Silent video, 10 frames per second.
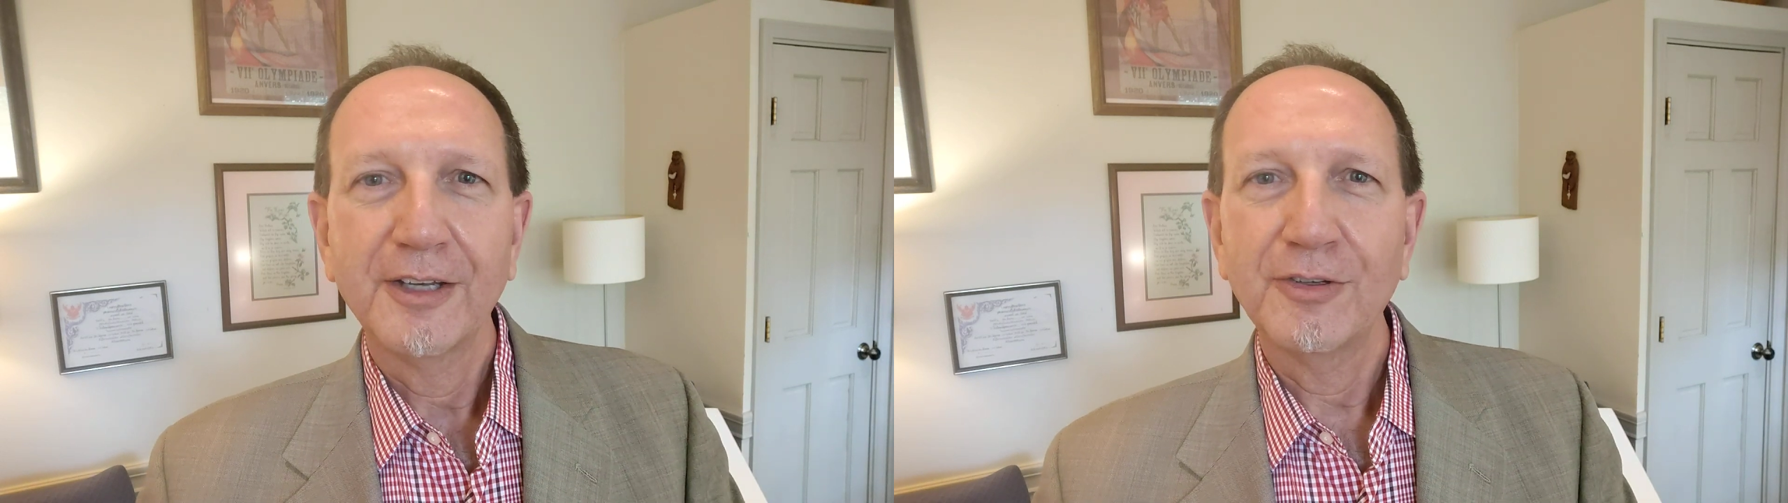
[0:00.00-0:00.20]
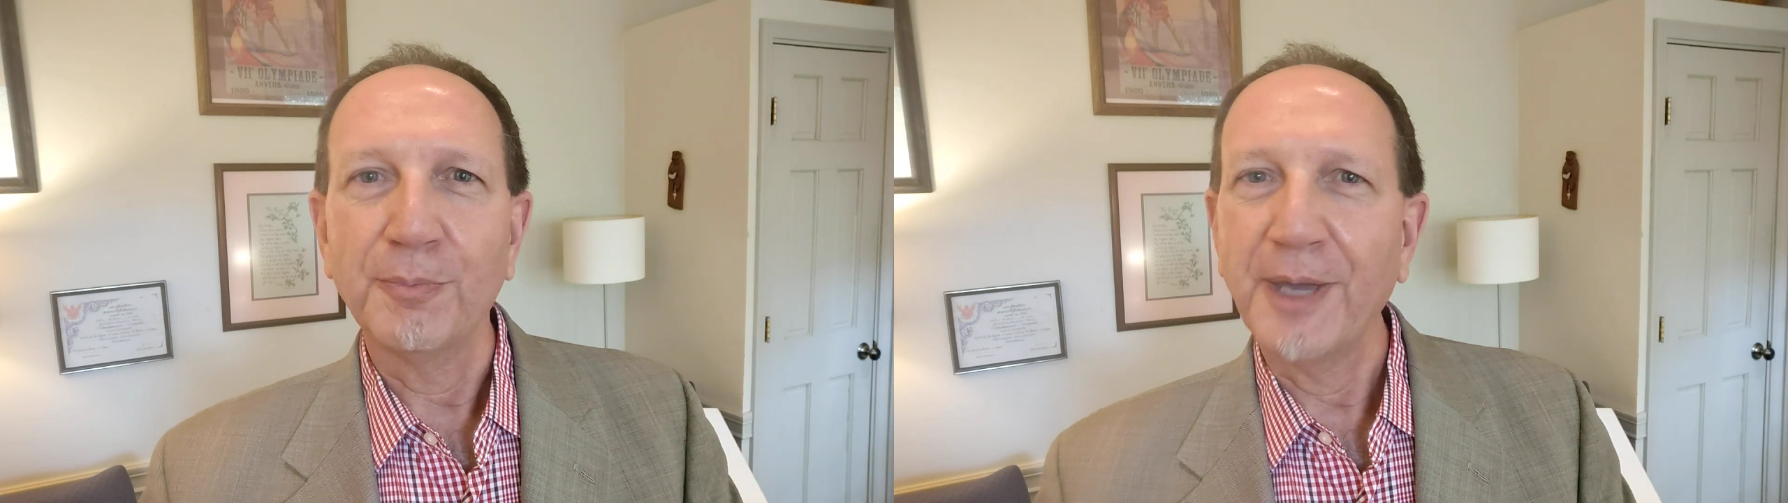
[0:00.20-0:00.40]

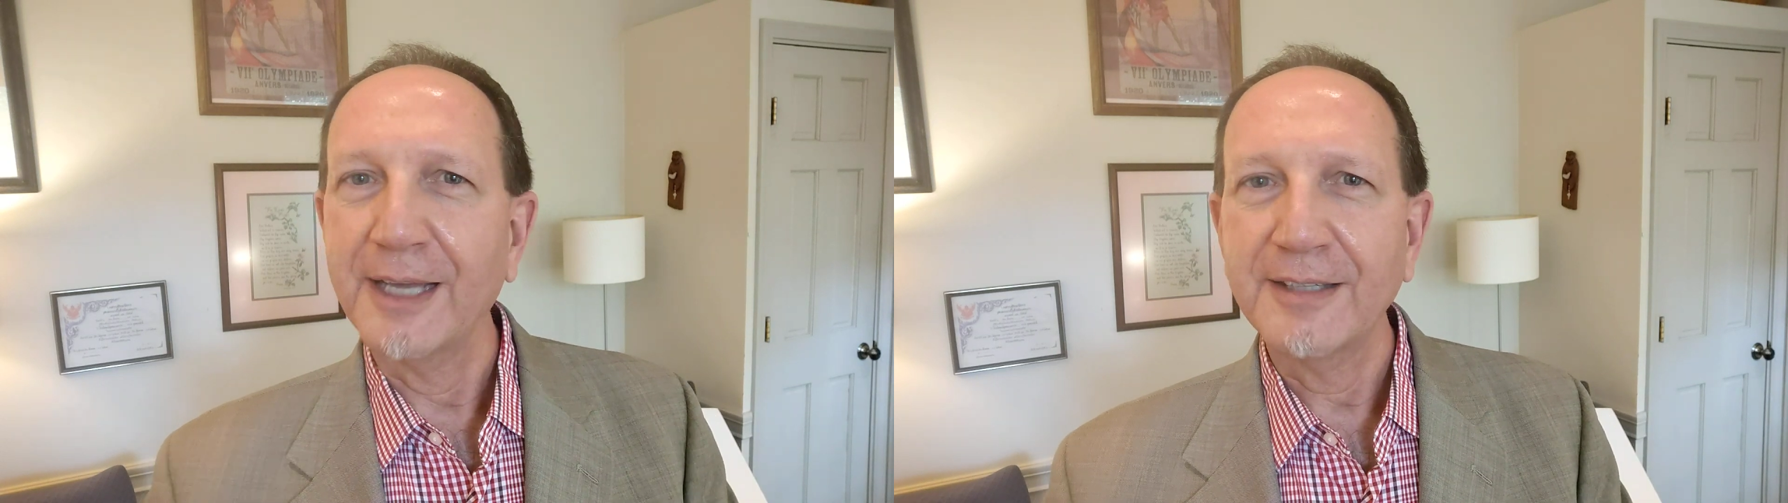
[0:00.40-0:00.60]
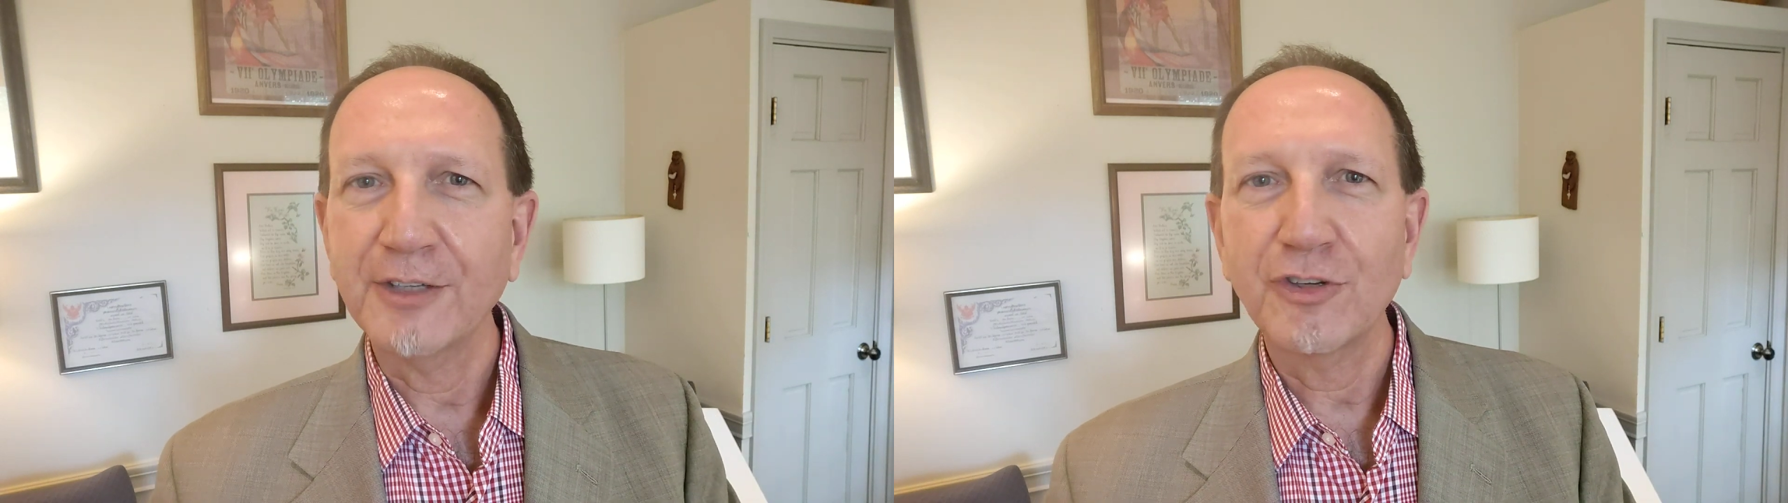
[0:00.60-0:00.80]
to pay
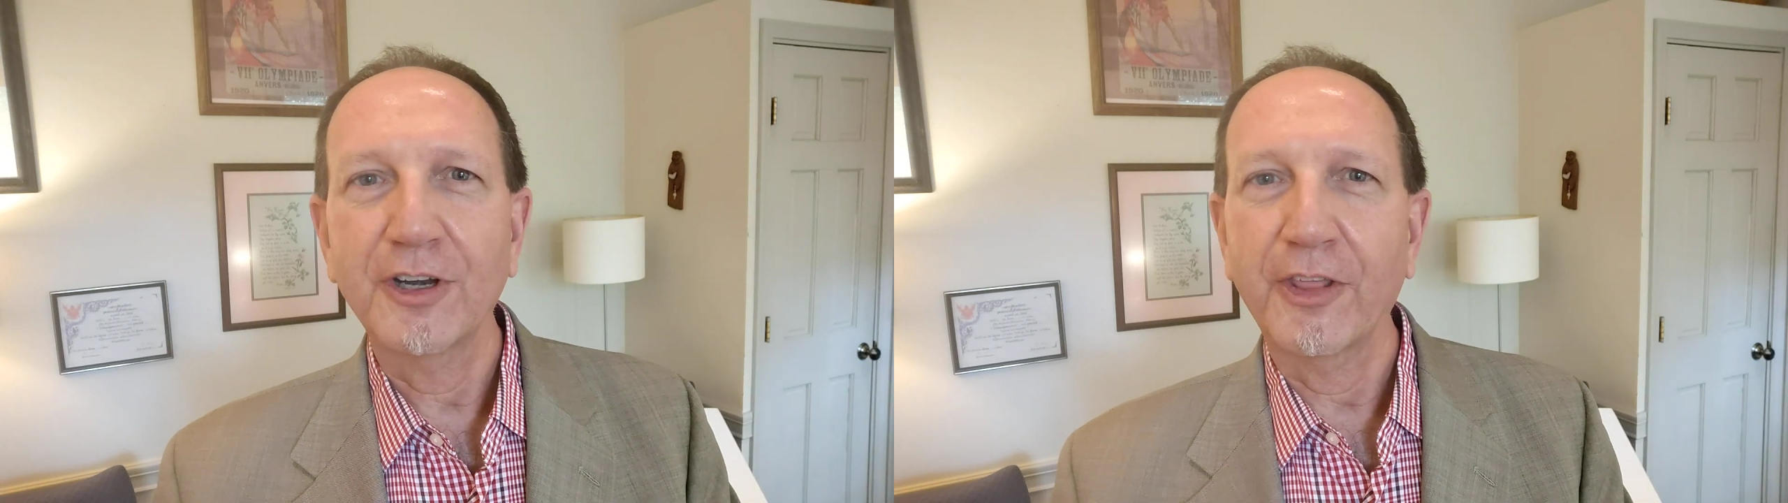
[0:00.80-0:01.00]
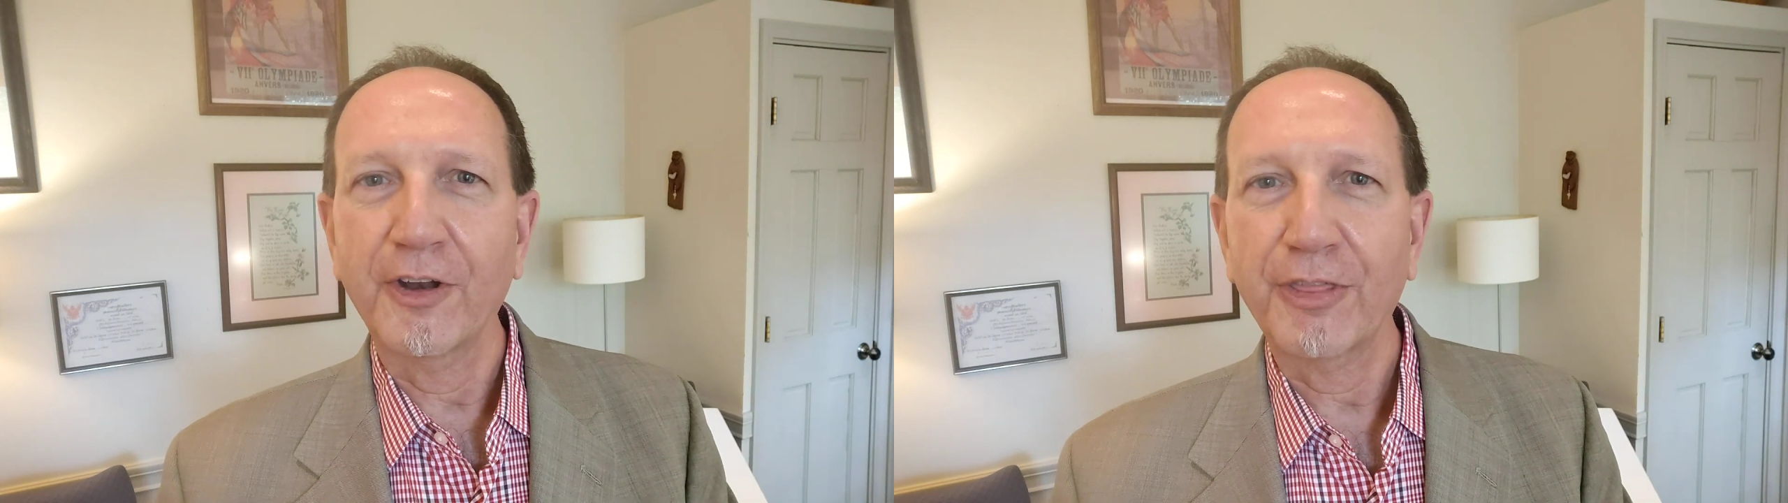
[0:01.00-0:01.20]
attention
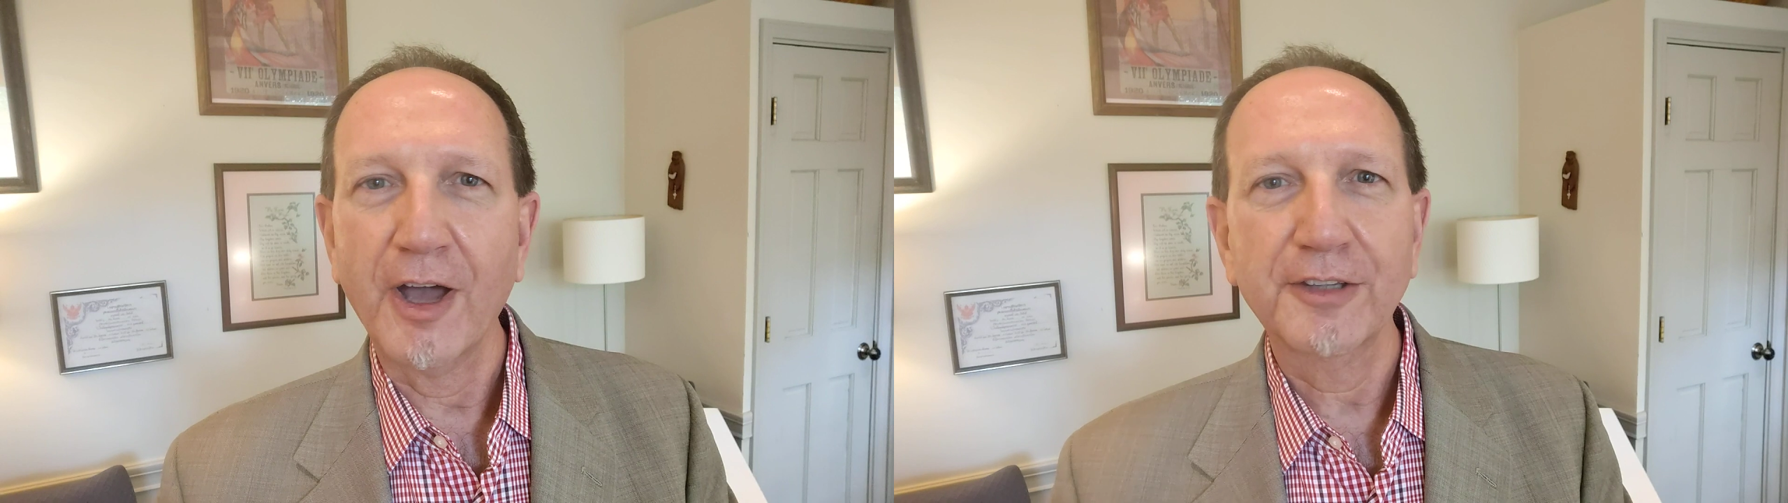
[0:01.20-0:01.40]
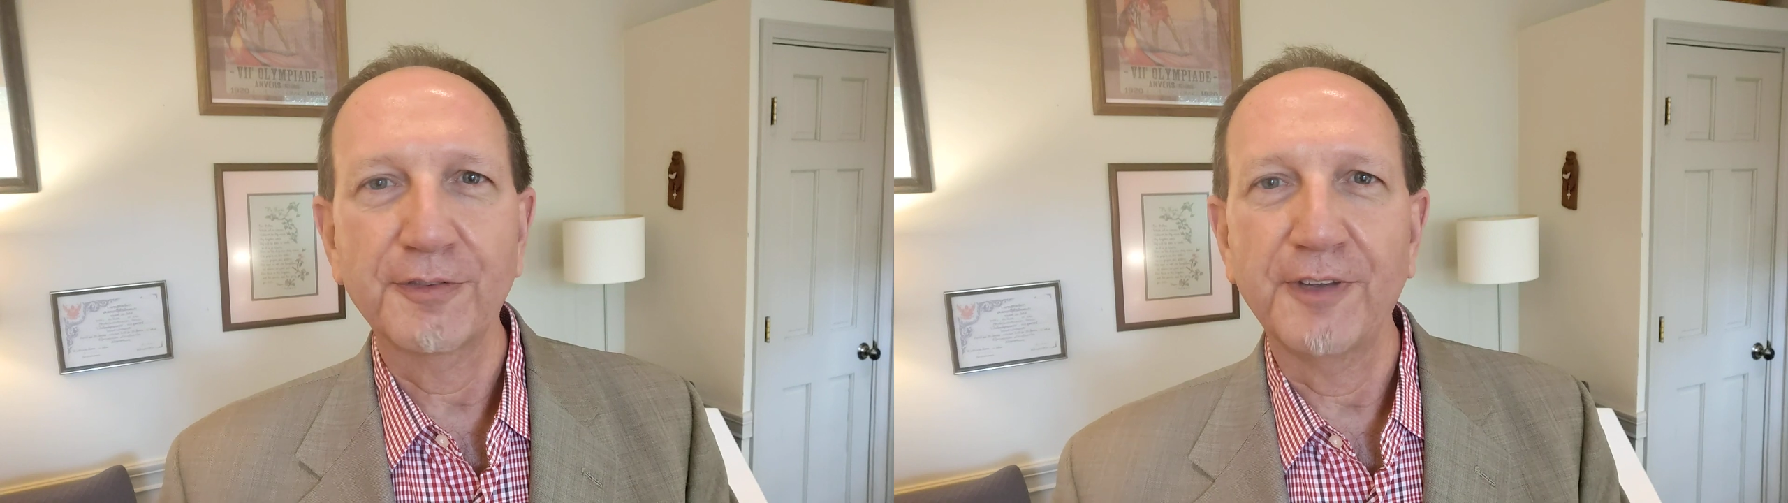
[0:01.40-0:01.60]
to their
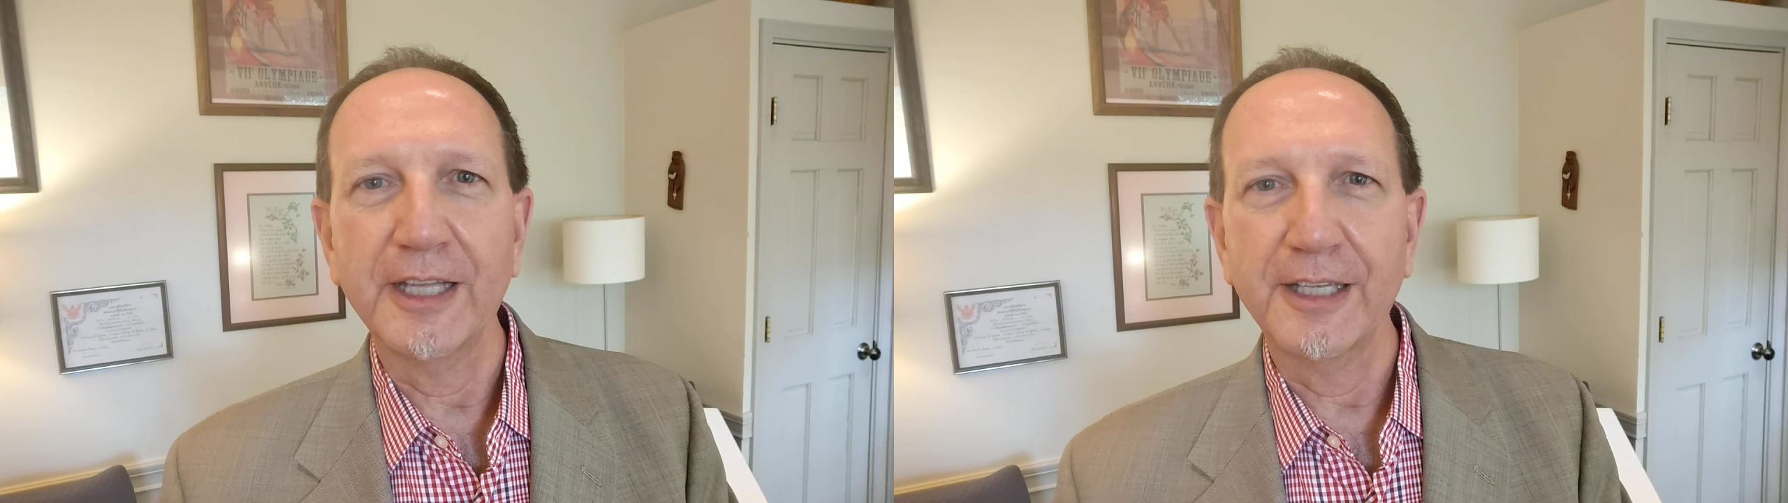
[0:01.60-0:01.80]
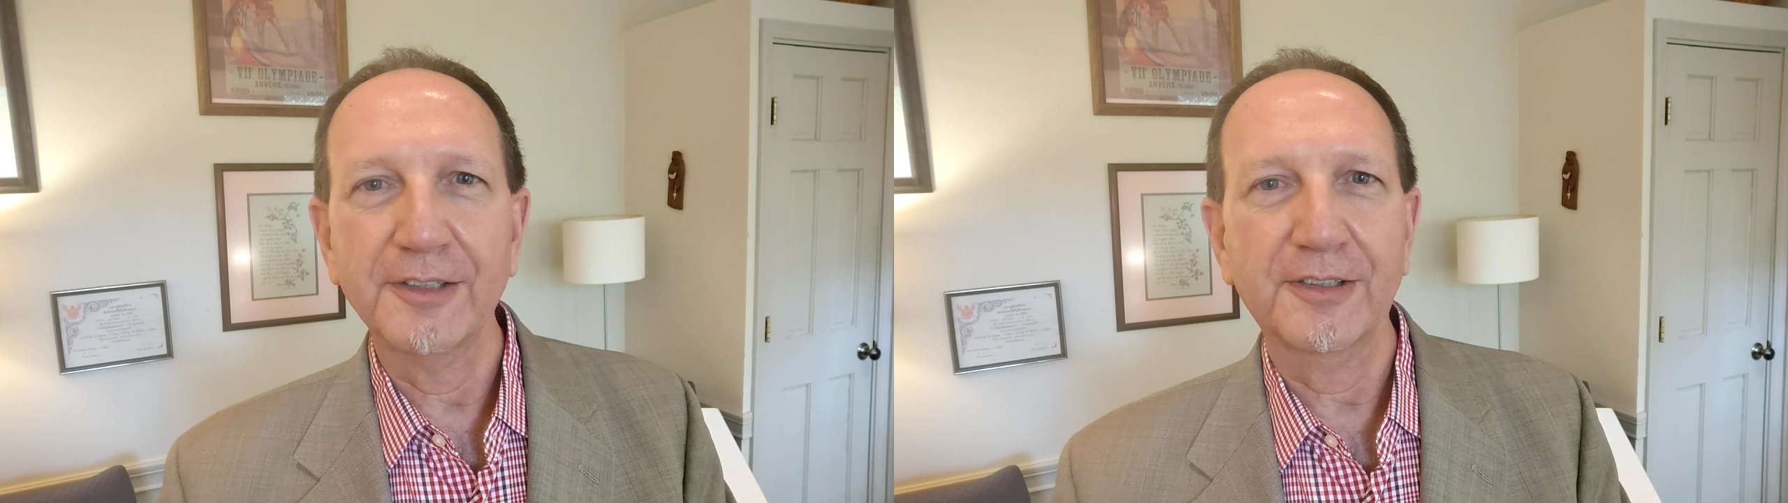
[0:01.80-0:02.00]
thoughts,
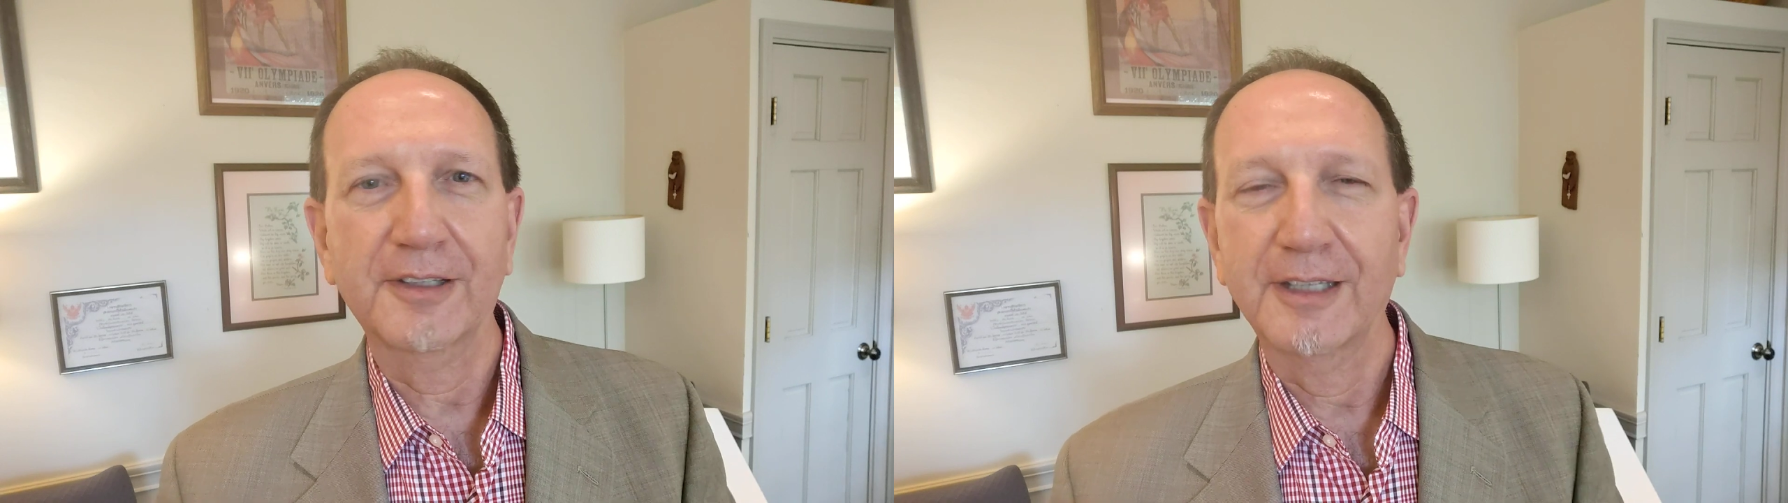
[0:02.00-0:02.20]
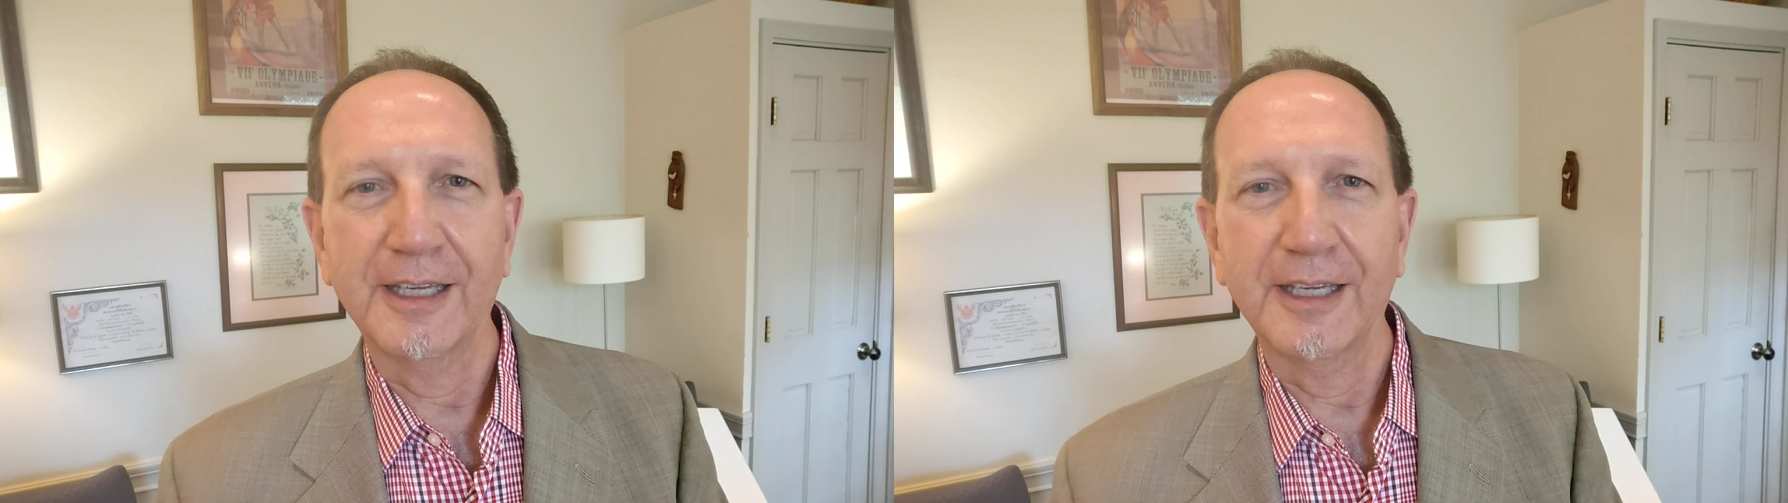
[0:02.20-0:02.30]
feelings,